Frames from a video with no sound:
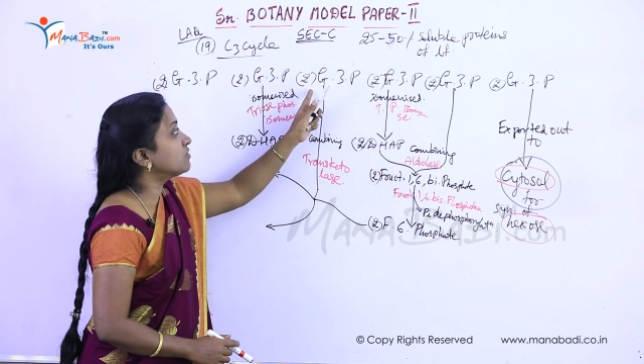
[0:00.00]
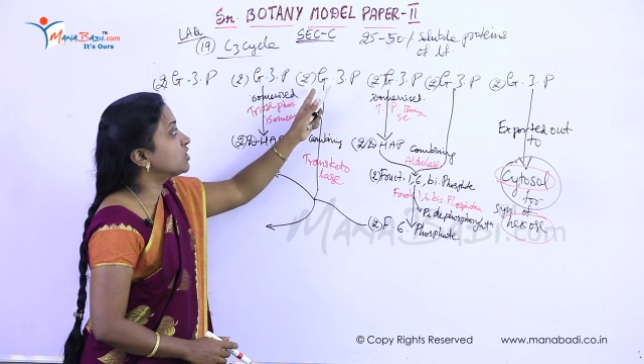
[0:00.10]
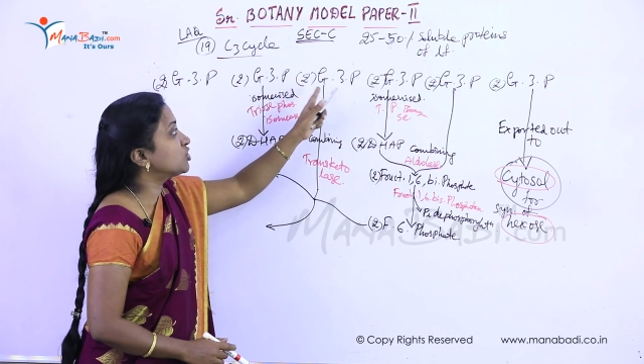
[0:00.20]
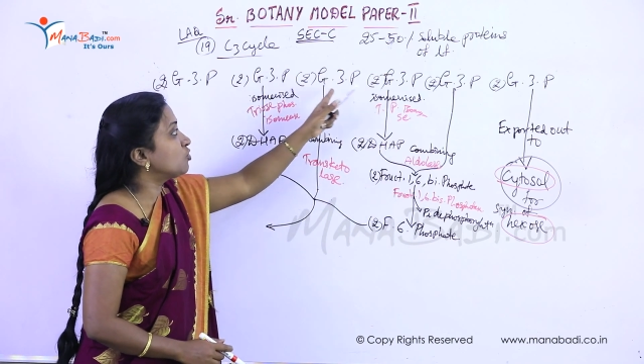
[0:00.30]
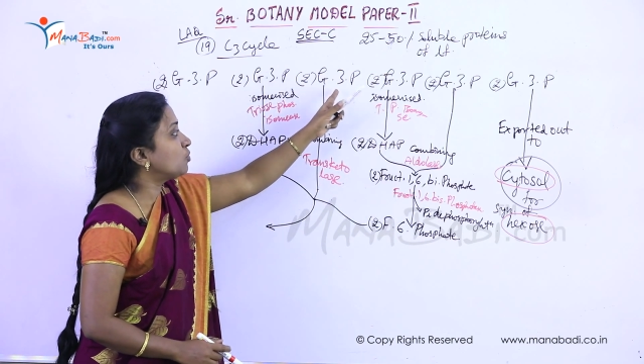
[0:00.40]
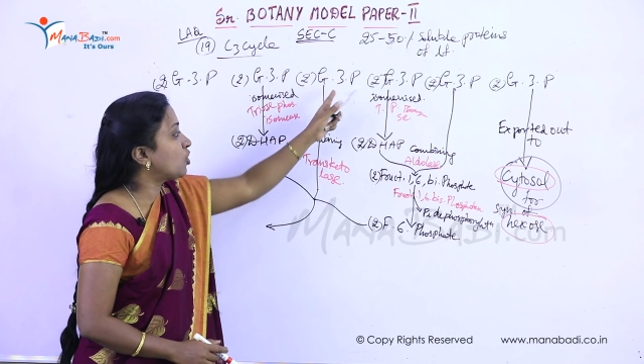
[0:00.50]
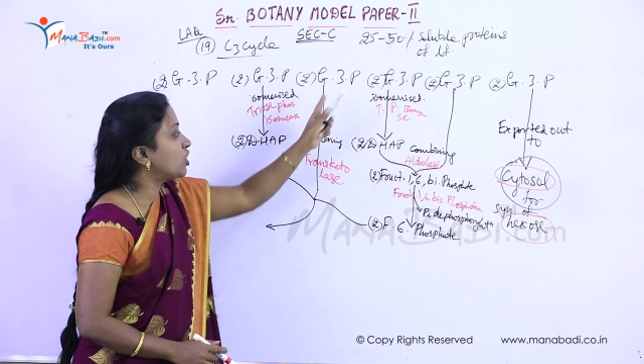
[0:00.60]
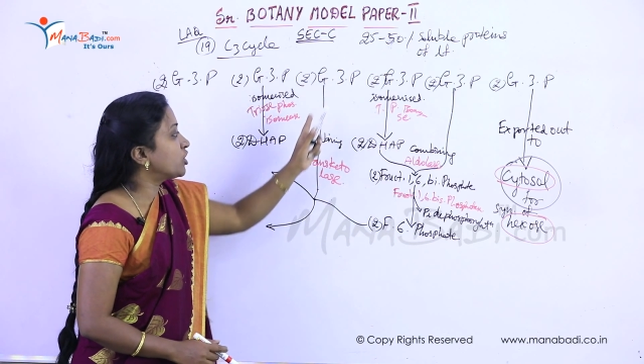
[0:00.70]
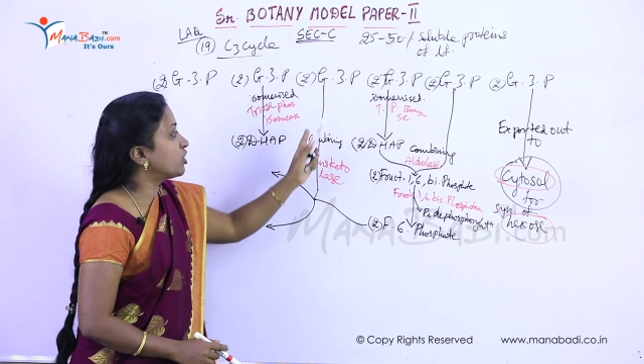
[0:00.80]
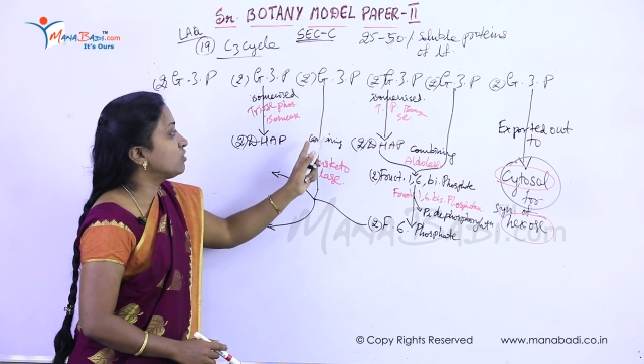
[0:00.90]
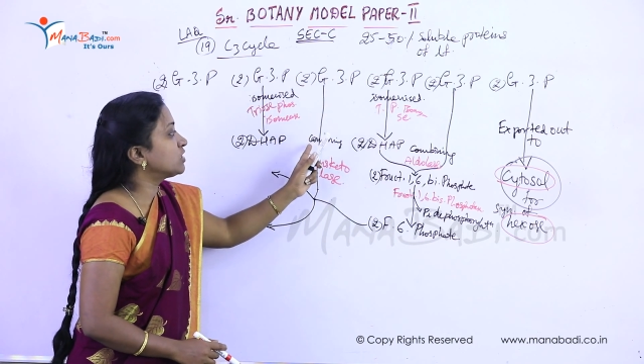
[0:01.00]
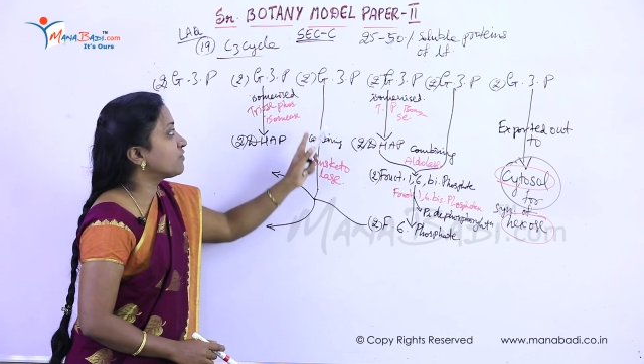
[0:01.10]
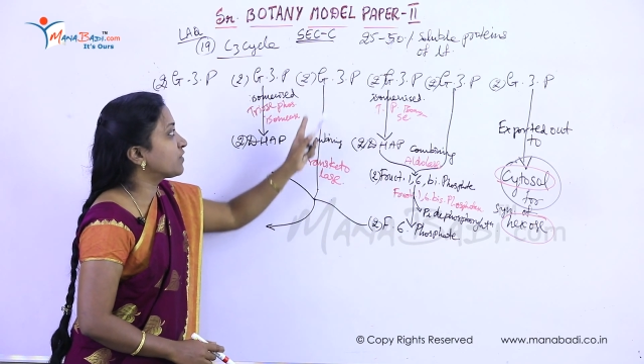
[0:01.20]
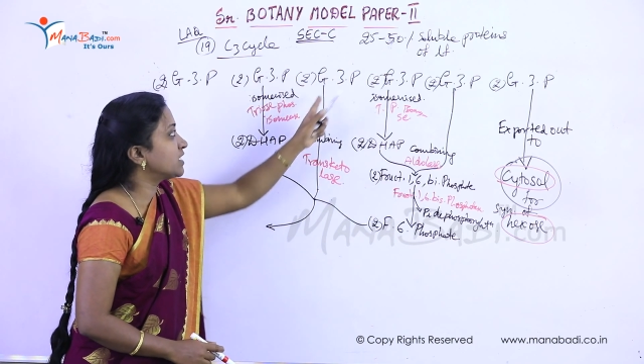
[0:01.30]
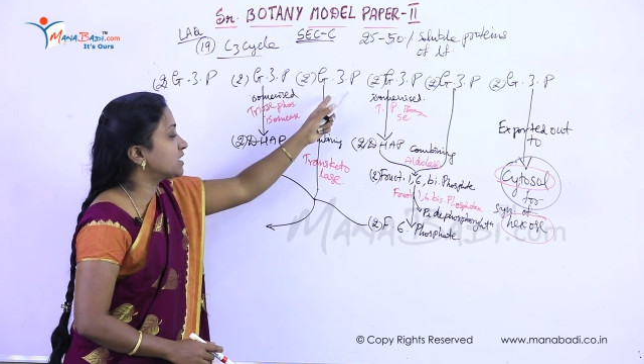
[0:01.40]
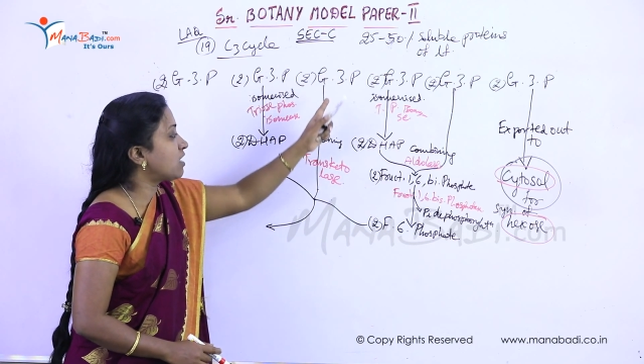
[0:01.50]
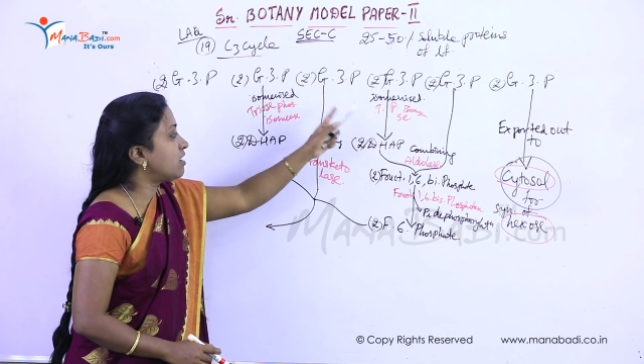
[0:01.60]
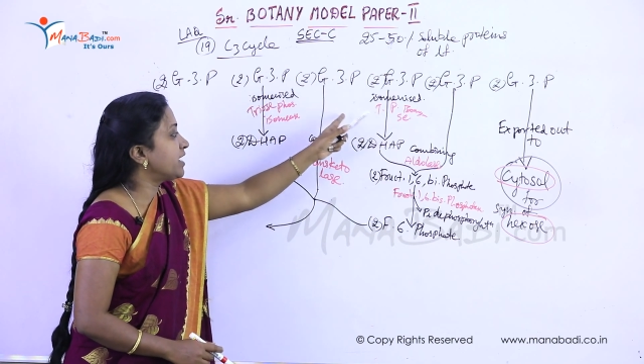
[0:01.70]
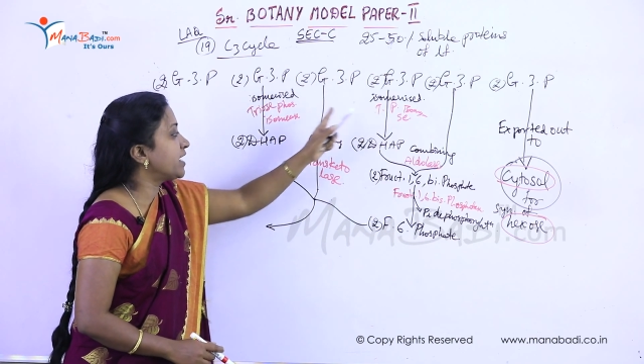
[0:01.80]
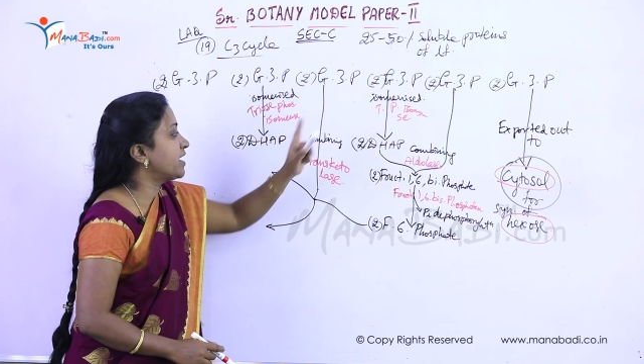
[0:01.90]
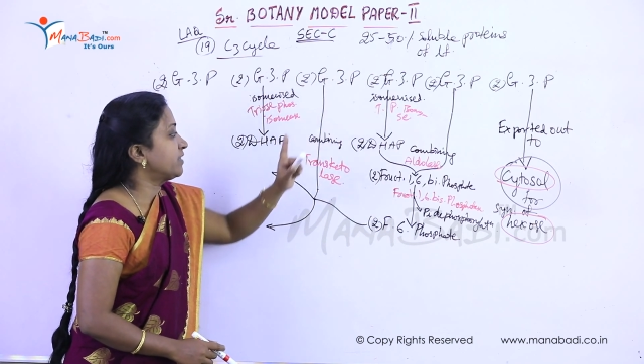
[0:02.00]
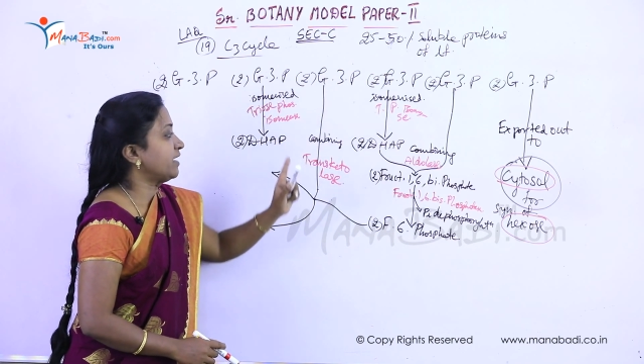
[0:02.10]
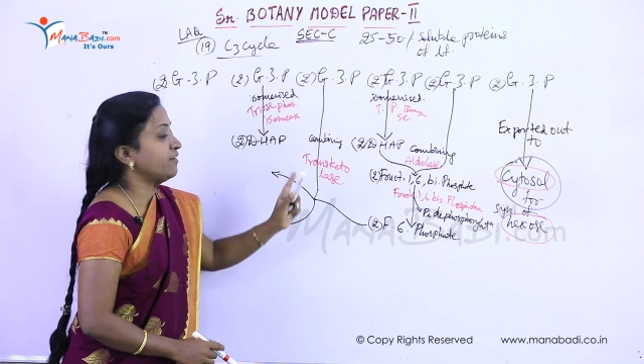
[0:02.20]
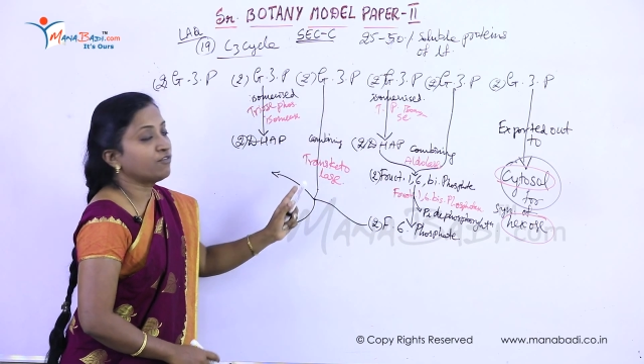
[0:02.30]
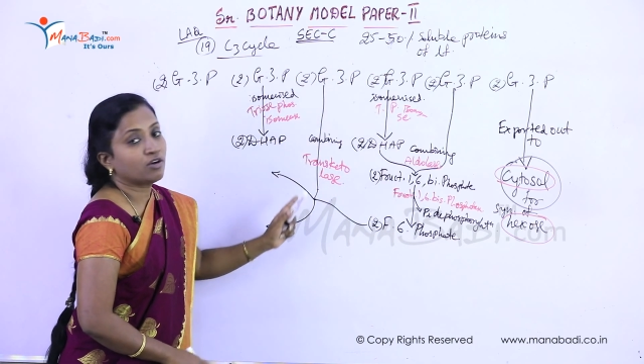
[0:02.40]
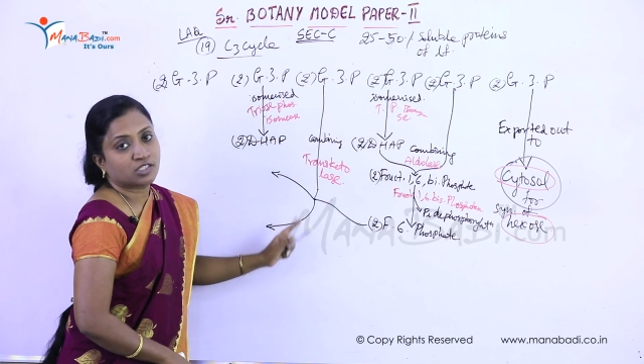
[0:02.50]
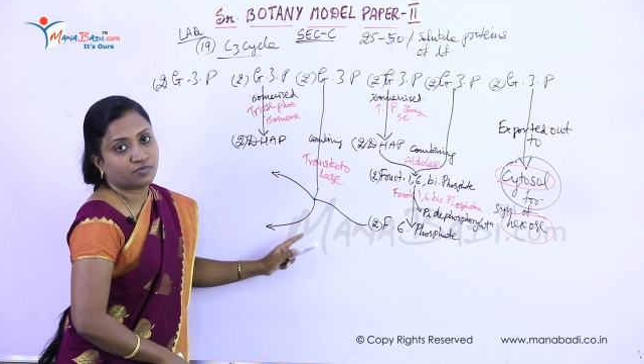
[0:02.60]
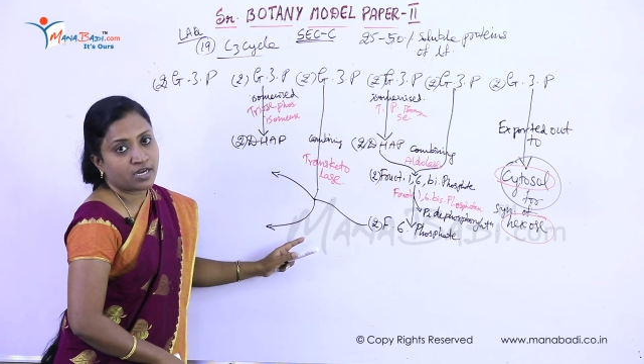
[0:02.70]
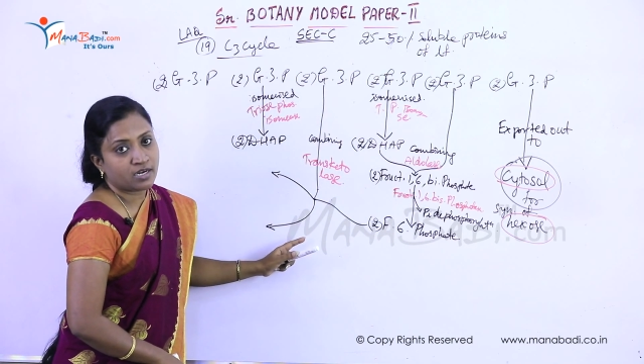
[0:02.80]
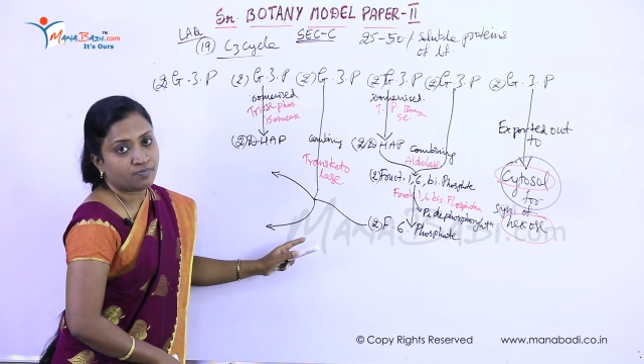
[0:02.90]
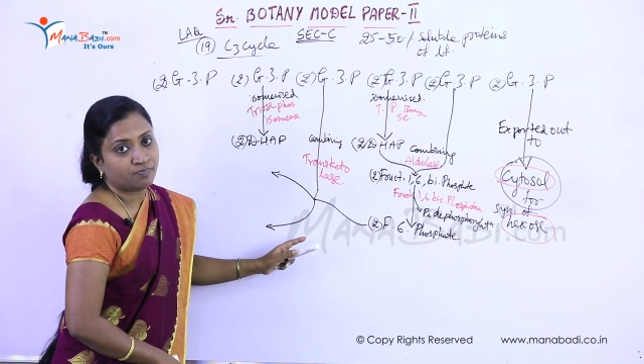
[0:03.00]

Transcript: with 2 molecules of glyceraldehyde 3-phosphate